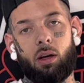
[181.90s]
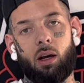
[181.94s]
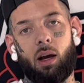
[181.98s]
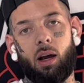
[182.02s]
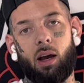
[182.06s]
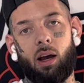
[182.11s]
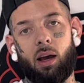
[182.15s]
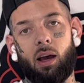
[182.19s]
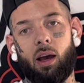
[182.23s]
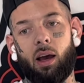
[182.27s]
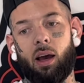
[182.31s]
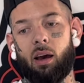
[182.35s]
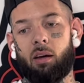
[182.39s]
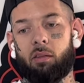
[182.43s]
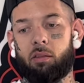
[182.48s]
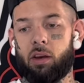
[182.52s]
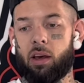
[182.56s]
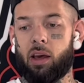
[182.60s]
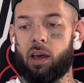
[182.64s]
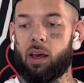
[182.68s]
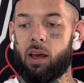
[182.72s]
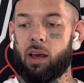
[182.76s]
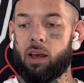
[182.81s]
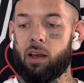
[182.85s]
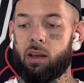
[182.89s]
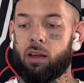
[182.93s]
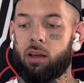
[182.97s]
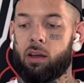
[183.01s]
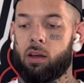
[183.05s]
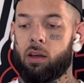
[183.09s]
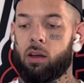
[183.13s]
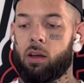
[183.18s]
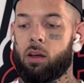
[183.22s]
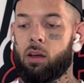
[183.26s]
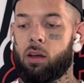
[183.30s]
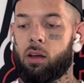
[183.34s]
I have a
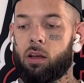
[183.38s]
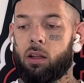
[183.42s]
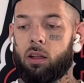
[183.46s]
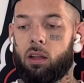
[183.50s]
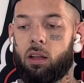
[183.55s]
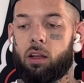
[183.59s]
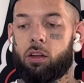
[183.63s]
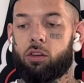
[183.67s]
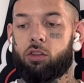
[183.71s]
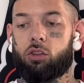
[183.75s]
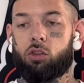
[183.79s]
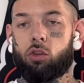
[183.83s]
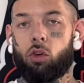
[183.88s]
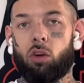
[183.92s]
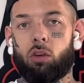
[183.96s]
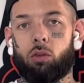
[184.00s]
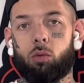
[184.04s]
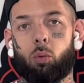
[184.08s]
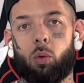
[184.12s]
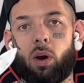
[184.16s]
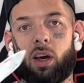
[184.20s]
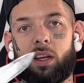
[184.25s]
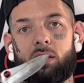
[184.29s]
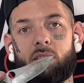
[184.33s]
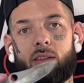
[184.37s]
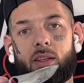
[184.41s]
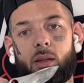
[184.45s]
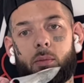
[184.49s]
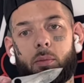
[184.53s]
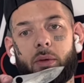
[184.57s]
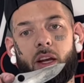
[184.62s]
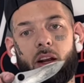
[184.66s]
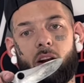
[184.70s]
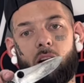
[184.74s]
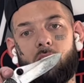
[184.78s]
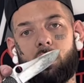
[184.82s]
Lynch Northwest
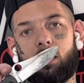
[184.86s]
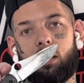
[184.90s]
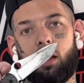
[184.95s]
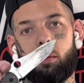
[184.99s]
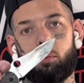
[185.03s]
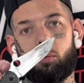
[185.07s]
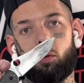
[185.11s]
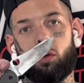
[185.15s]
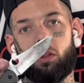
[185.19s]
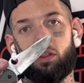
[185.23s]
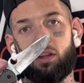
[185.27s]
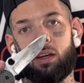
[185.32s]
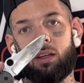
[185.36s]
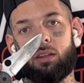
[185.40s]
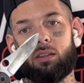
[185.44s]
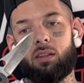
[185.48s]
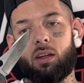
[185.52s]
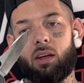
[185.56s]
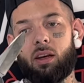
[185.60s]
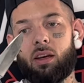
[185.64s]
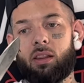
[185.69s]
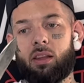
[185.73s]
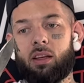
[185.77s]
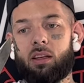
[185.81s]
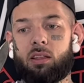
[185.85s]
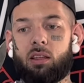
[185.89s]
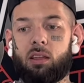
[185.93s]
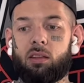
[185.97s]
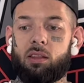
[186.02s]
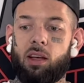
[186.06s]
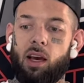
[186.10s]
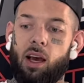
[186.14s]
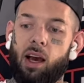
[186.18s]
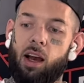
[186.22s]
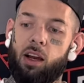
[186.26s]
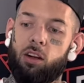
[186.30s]
deep carry clip on this, and this
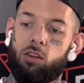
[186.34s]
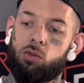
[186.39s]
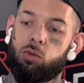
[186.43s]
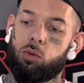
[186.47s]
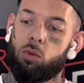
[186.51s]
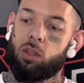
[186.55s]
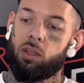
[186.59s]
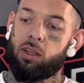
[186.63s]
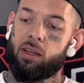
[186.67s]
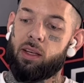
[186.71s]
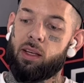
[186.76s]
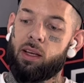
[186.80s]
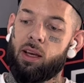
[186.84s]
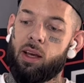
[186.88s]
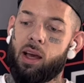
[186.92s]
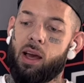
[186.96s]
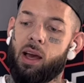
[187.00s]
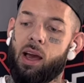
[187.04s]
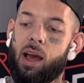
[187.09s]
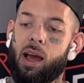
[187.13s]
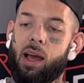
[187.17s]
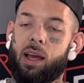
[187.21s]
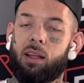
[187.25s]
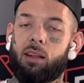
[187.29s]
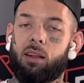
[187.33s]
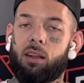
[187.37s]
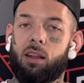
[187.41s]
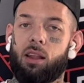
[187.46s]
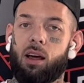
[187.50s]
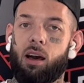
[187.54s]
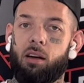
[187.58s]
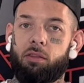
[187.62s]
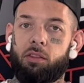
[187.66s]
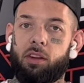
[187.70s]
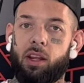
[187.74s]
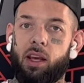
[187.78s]
is actually a
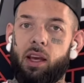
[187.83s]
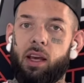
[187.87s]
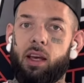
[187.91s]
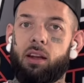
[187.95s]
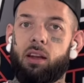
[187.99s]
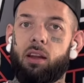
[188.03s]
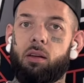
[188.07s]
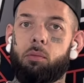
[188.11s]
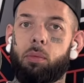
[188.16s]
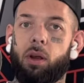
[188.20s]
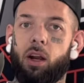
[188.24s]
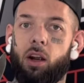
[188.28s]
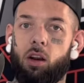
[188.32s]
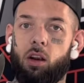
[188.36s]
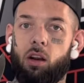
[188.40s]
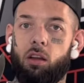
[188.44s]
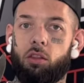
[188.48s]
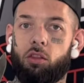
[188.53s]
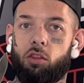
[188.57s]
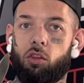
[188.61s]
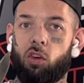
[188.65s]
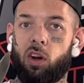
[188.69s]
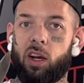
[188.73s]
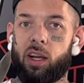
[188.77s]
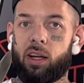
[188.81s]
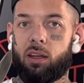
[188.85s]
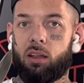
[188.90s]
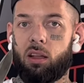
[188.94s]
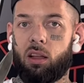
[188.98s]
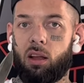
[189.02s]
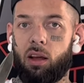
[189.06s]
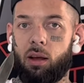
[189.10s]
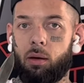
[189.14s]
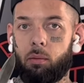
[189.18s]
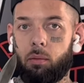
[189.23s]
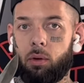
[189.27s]
left-handed of 3
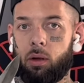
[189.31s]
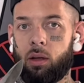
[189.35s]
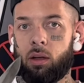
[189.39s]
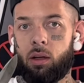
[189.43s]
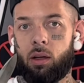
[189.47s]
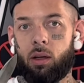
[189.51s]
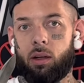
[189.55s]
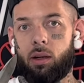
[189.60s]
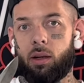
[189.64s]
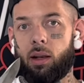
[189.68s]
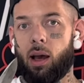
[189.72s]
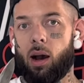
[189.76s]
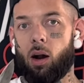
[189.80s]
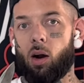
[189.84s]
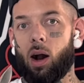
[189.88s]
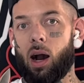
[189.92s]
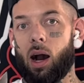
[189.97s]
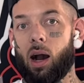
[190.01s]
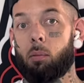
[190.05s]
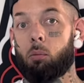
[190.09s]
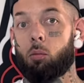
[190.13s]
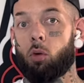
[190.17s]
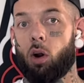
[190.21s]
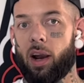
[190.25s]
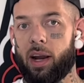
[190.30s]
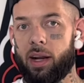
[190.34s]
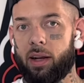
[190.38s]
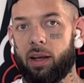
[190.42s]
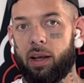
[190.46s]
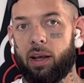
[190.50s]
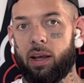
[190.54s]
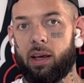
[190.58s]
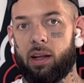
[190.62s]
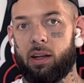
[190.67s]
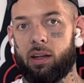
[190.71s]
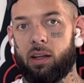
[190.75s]
clip. Now, I'm
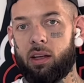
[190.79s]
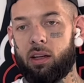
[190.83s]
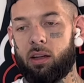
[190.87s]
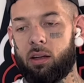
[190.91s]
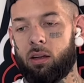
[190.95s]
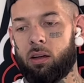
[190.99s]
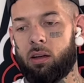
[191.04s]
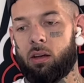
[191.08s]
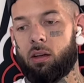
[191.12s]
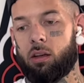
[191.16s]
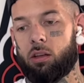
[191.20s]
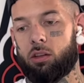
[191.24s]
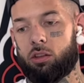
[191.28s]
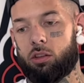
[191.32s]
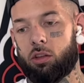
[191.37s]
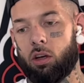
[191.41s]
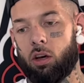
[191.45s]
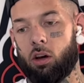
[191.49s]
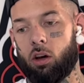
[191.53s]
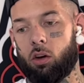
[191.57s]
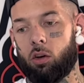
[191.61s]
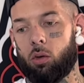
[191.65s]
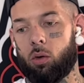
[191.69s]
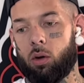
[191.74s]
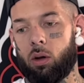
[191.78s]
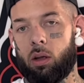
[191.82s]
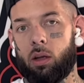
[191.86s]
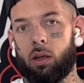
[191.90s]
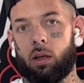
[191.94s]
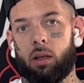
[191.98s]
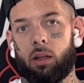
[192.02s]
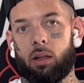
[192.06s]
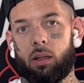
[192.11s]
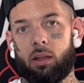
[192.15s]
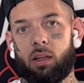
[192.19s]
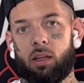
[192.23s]
right-handed, so
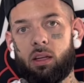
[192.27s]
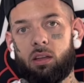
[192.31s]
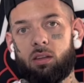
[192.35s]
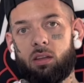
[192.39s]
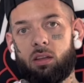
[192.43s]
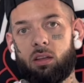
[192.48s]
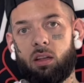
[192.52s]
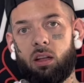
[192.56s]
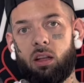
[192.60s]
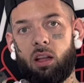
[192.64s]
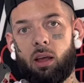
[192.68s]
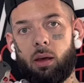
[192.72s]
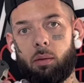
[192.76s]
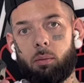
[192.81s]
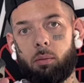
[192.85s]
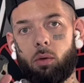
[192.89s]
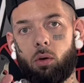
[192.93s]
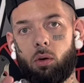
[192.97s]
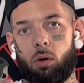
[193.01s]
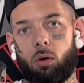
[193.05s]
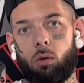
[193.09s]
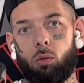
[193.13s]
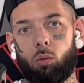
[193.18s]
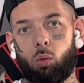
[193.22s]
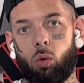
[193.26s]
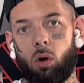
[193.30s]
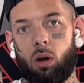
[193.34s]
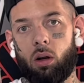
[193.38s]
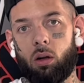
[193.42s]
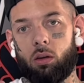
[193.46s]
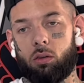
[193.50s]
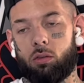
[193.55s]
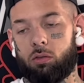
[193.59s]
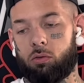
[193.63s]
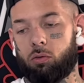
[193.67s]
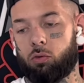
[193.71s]
this clip
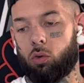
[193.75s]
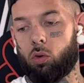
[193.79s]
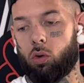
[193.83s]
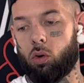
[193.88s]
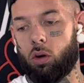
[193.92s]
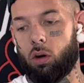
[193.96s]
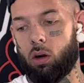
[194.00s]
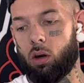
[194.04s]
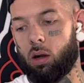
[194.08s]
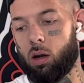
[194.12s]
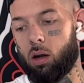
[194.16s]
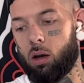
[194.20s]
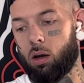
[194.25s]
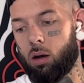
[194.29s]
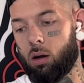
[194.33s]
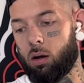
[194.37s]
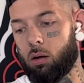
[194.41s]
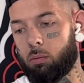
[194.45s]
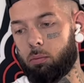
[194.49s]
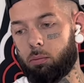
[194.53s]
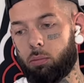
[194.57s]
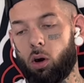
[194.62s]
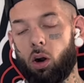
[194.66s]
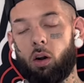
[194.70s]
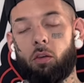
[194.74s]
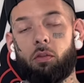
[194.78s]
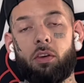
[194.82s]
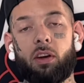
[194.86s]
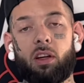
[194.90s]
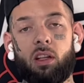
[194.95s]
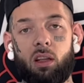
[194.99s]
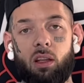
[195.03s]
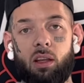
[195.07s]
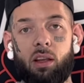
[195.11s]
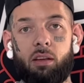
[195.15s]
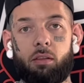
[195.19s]
works for uh,
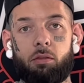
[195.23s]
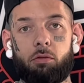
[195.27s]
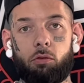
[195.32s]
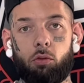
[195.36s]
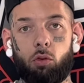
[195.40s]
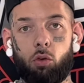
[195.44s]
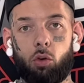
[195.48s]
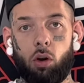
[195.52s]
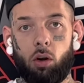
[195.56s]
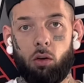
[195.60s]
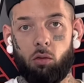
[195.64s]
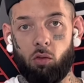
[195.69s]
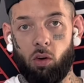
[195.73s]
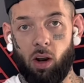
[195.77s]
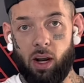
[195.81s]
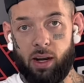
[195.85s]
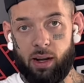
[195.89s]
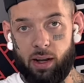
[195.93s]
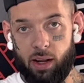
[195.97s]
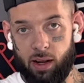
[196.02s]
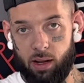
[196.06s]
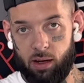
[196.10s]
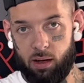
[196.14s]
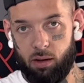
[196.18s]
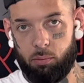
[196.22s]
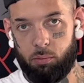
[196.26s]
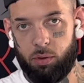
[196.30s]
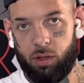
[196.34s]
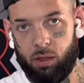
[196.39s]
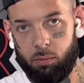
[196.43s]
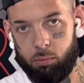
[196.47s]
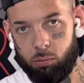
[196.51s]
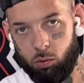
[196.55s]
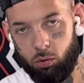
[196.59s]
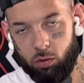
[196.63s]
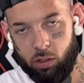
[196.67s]
perfectly for right-handed
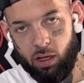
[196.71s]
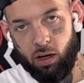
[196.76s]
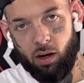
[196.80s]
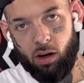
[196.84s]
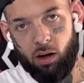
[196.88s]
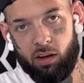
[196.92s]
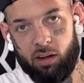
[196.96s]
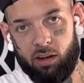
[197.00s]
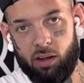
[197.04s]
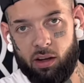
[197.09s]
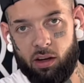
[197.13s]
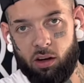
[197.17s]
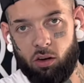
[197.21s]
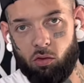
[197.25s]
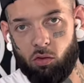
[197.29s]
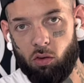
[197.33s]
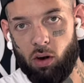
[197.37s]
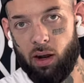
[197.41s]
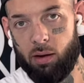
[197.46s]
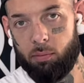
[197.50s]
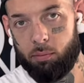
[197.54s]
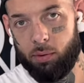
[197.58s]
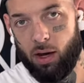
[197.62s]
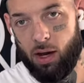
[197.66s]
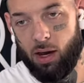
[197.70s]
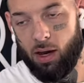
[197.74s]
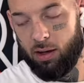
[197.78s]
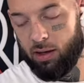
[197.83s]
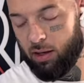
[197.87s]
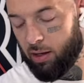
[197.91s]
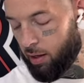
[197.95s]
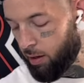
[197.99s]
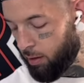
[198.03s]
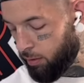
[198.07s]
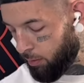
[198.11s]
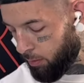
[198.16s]
people carrying in your right
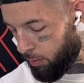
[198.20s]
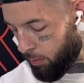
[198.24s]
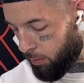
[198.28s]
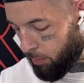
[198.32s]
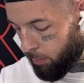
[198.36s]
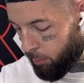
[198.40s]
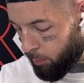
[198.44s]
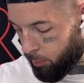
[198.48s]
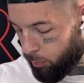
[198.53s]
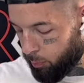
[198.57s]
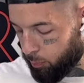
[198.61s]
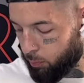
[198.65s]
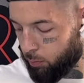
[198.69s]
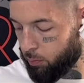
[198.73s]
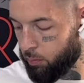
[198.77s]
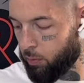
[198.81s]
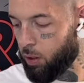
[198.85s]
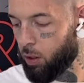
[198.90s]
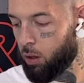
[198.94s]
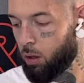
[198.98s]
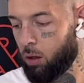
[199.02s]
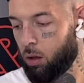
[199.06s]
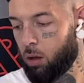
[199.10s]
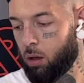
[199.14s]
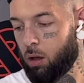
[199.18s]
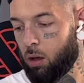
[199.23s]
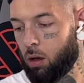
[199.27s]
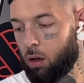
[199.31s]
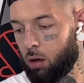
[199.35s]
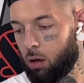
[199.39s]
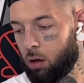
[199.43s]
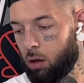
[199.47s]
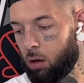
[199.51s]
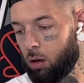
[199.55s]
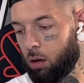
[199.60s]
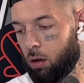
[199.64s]
pocket
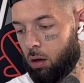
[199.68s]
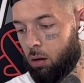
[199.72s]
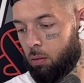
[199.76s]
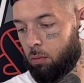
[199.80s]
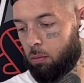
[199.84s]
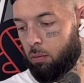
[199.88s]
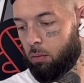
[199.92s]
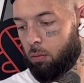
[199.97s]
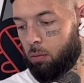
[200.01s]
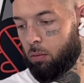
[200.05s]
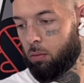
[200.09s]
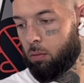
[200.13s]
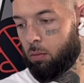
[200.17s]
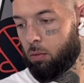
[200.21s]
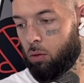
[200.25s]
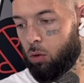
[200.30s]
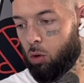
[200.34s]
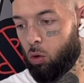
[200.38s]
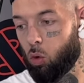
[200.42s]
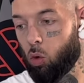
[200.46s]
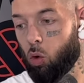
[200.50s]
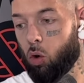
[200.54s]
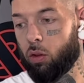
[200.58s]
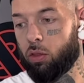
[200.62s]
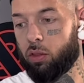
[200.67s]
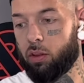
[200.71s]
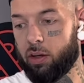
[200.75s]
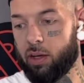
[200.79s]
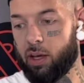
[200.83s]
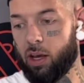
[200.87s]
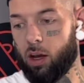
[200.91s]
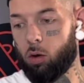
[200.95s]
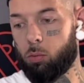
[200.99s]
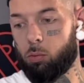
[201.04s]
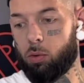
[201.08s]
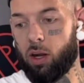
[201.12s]
uh, on the
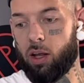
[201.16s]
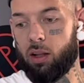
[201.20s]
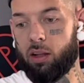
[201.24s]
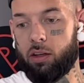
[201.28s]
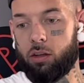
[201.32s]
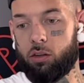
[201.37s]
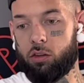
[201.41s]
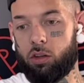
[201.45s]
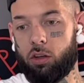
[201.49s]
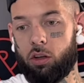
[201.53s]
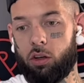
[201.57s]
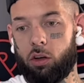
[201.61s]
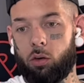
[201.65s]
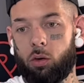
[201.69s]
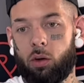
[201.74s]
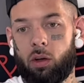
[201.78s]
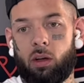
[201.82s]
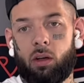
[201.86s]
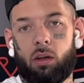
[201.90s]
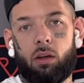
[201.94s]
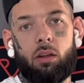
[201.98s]
Gayle Bradley 2.